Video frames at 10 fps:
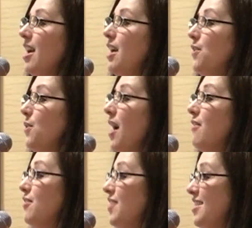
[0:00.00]
If you
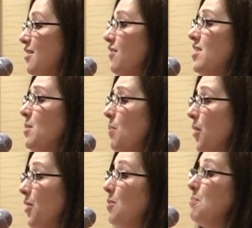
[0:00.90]
have a face-to-face
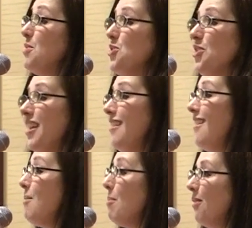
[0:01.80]
support group, put your hand up.